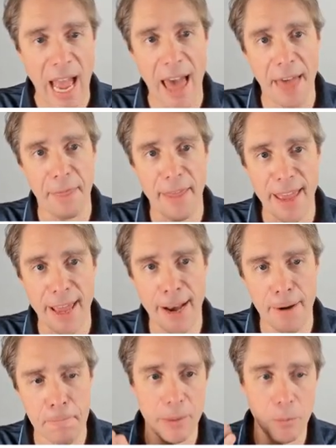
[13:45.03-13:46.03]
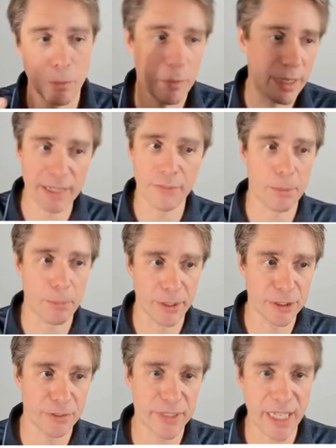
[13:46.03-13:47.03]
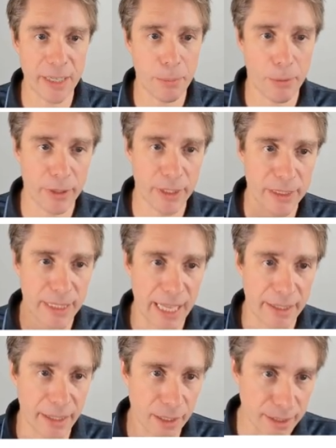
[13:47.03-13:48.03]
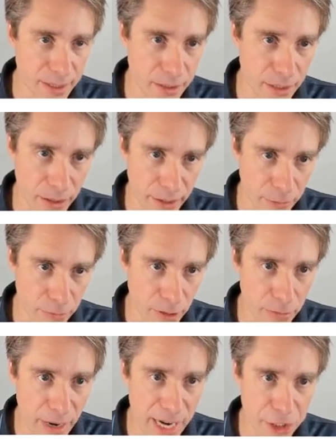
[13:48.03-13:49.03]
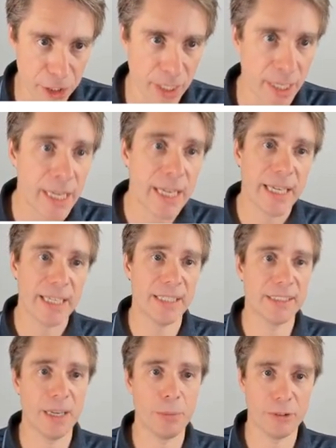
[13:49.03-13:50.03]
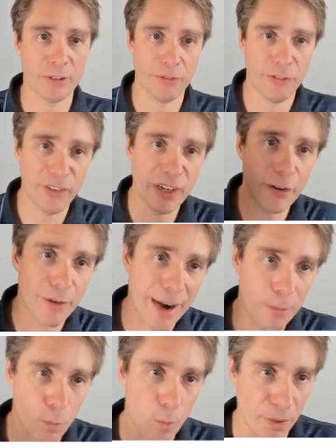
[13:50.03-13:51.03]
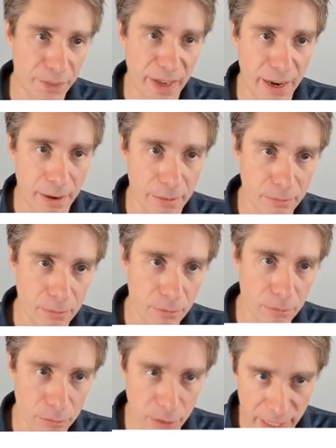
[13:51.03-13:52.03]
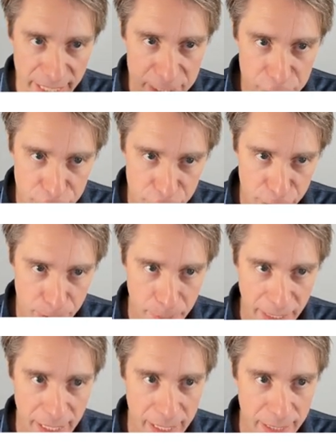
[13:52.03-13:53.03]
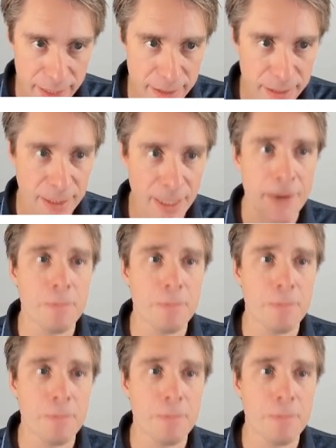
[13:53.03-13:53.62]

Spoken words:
And then we give it a bunch of data points, and the isotonic regression is able to figure out what that relationship is